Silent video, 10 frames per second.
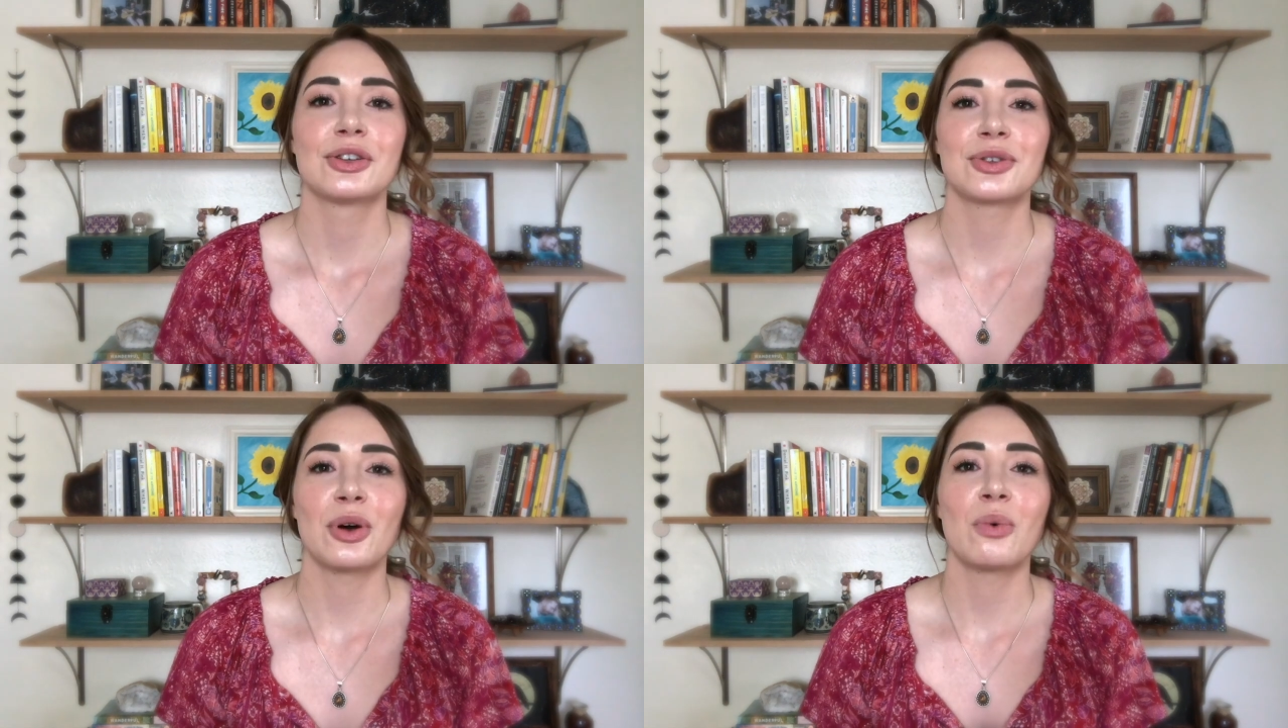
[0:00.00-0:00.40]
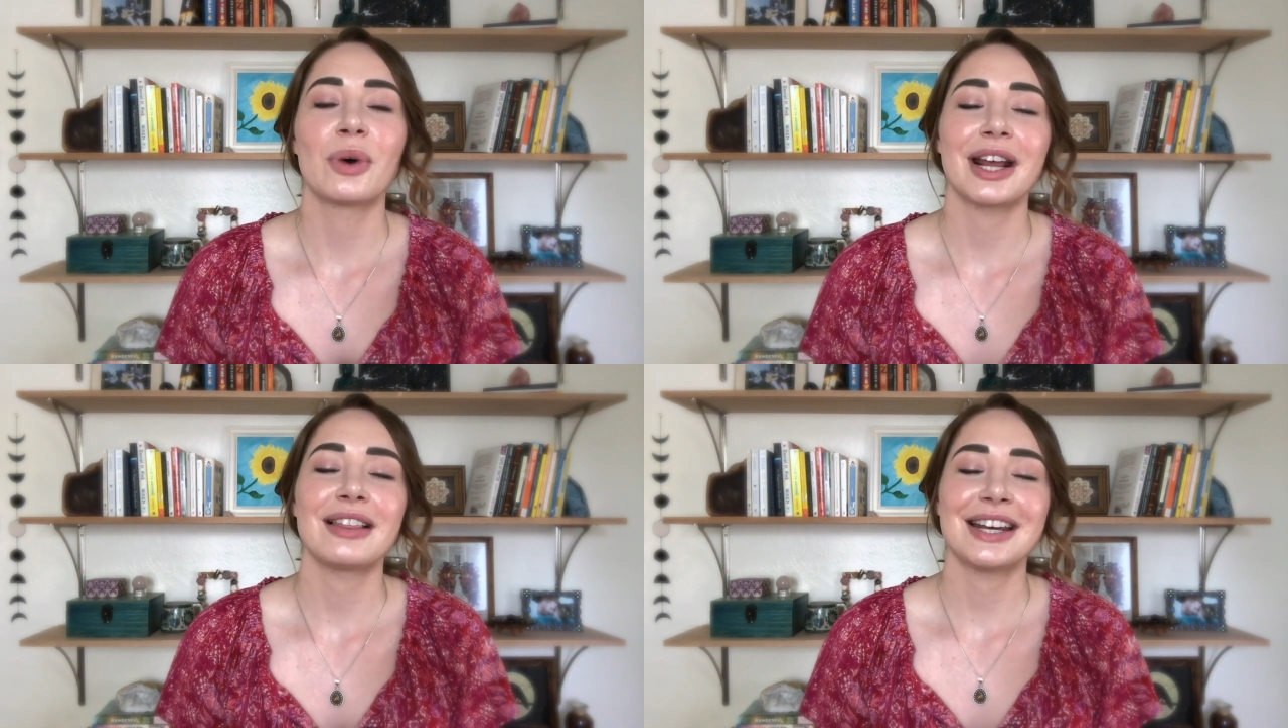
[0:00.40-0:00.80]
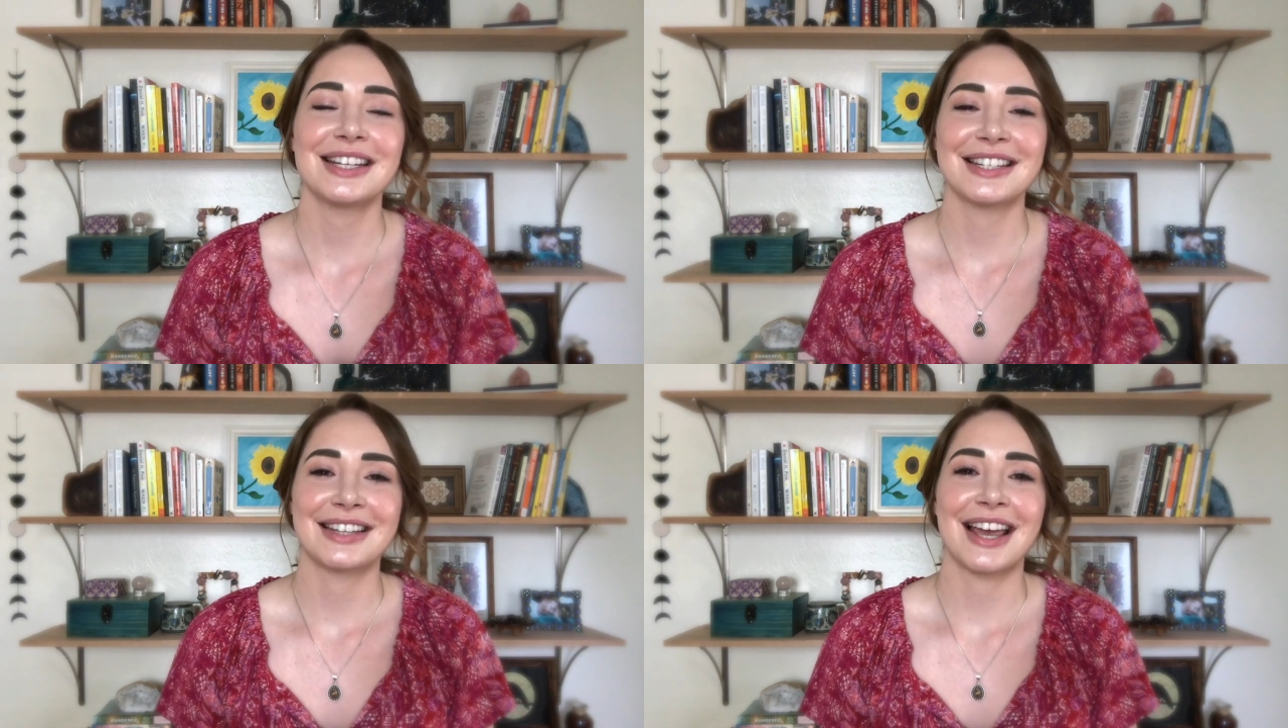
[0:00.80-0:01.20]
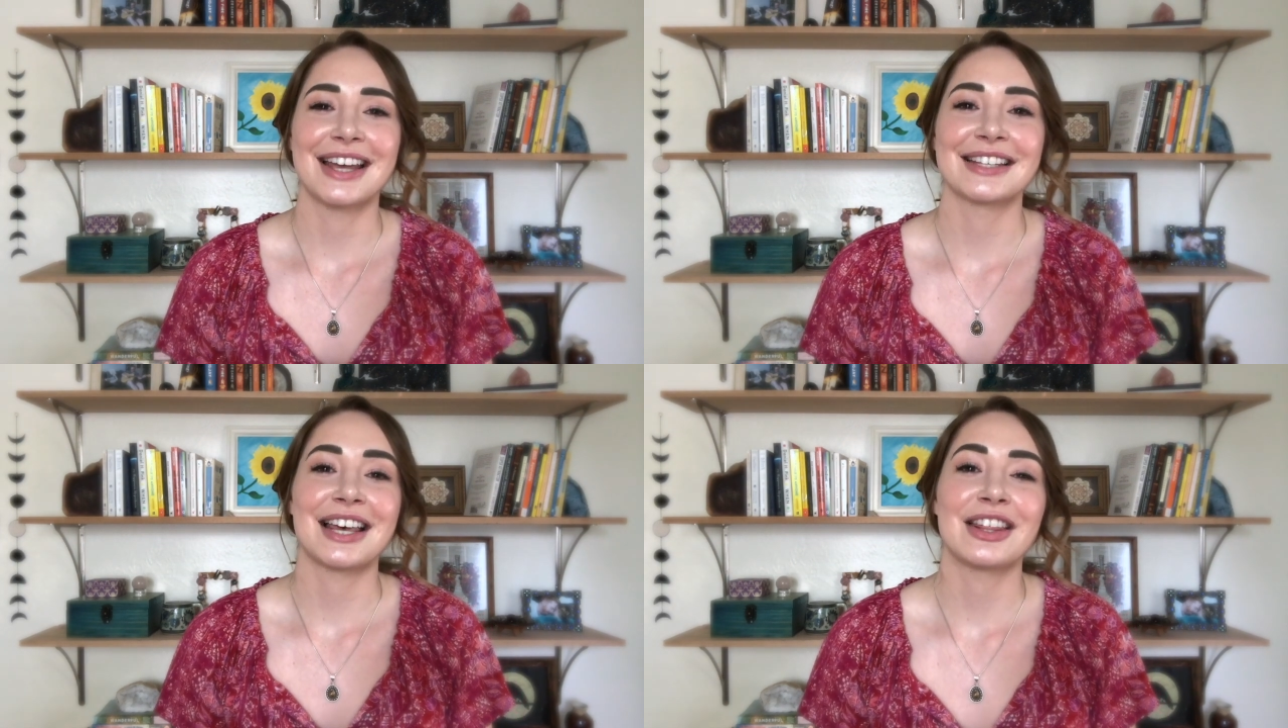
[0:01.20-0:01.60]
So what I like to
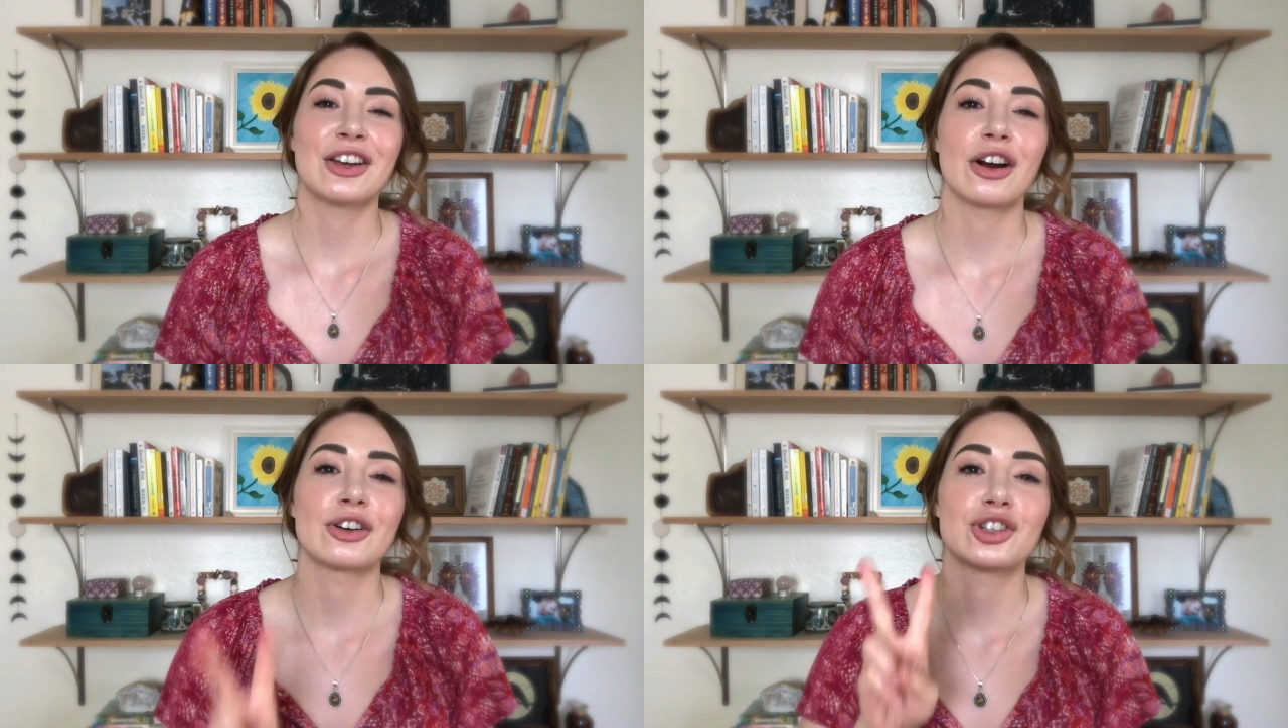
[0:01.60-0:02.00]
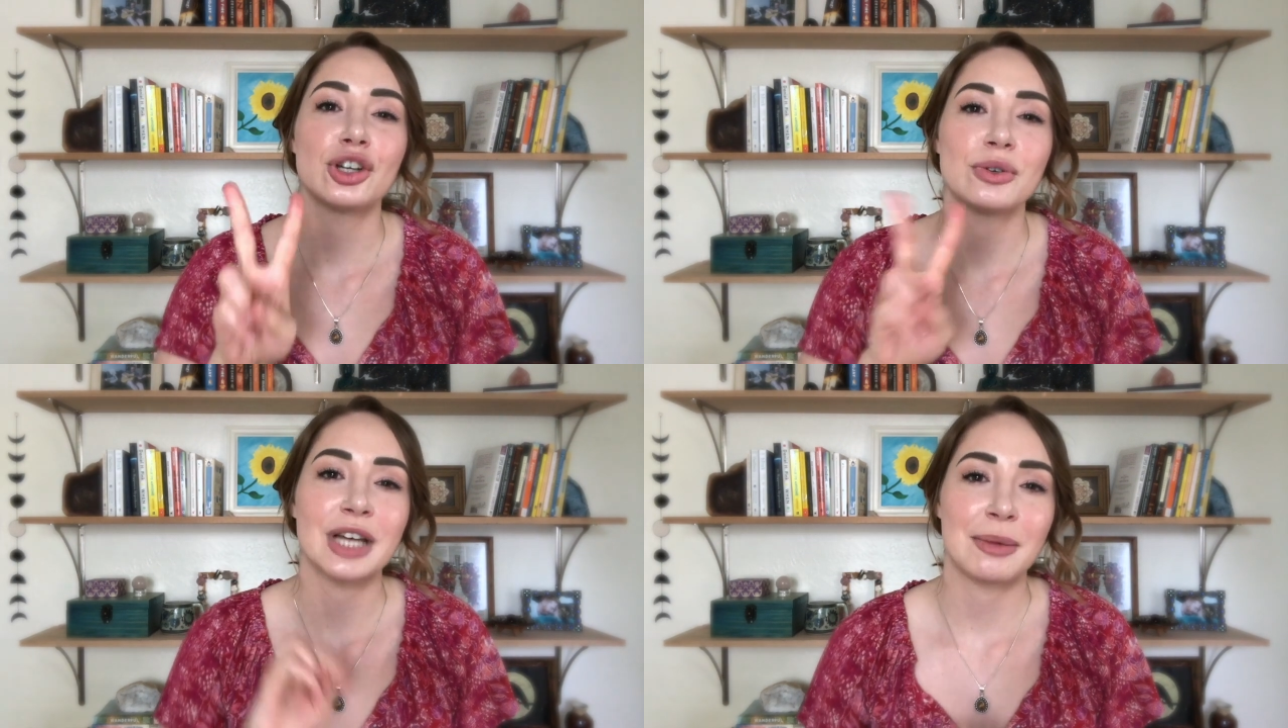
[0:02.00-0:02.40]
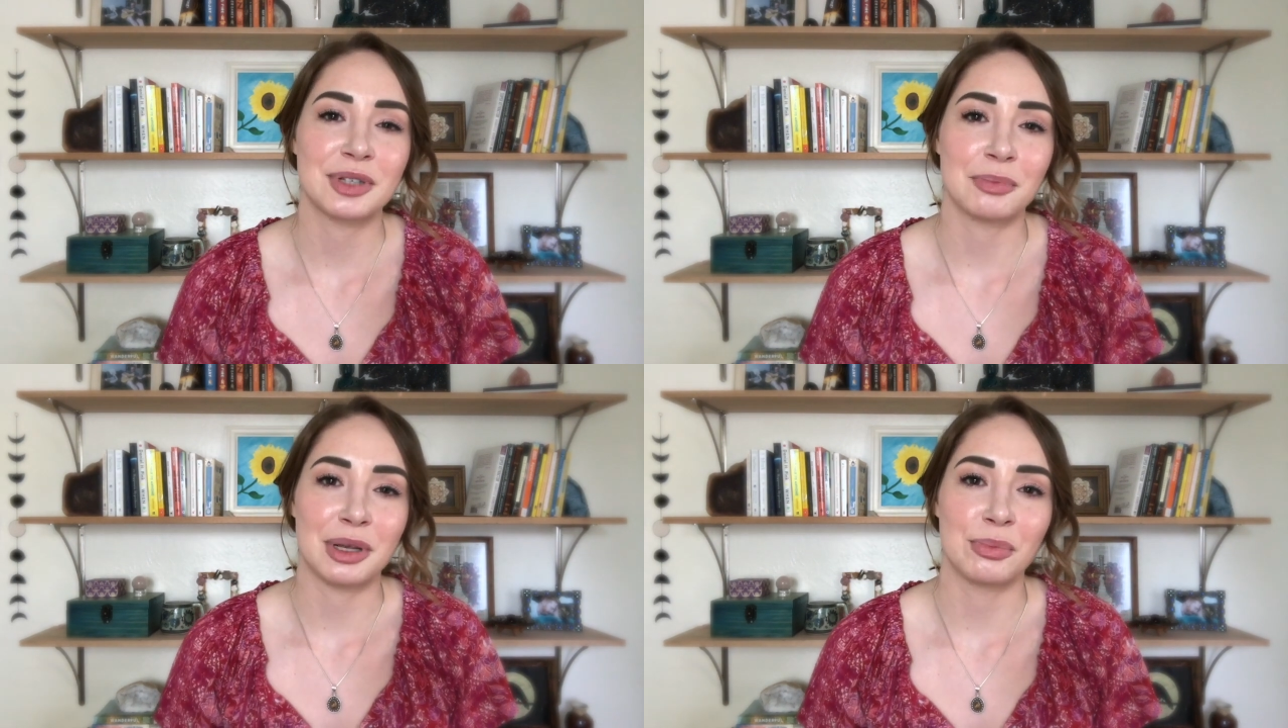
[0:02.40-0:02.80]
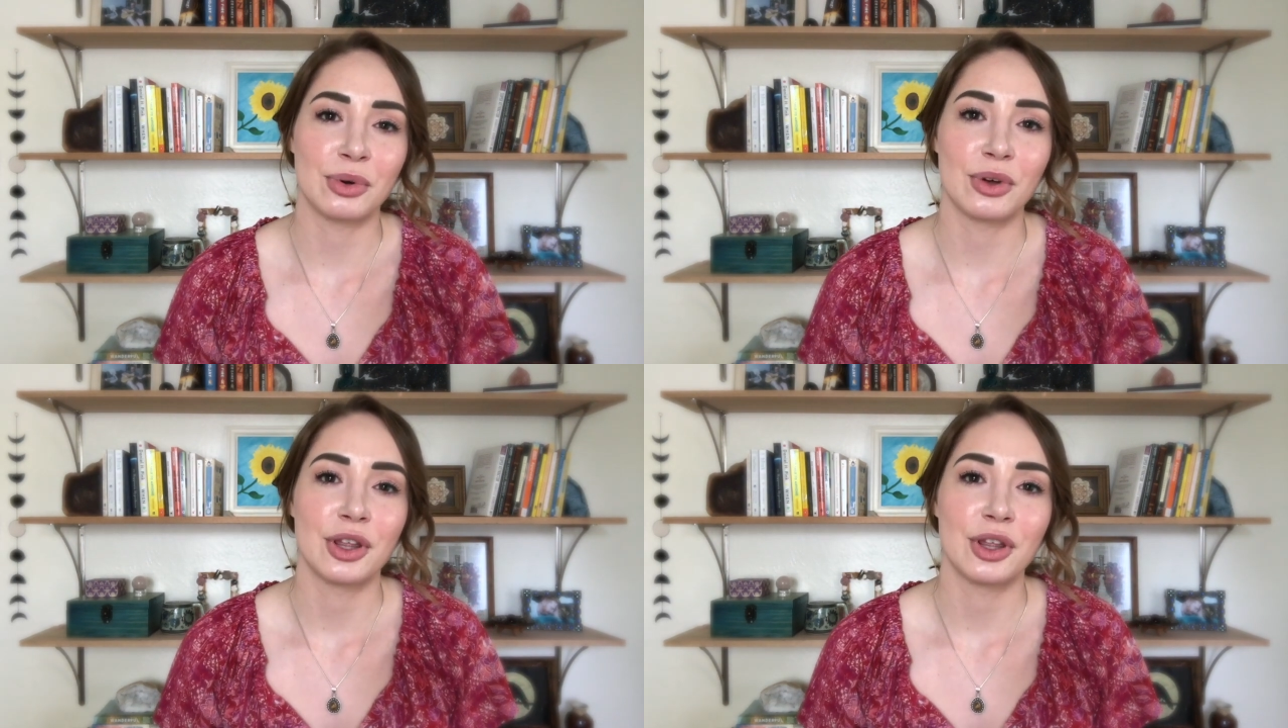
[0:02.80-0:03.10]
say is that there are two types of people.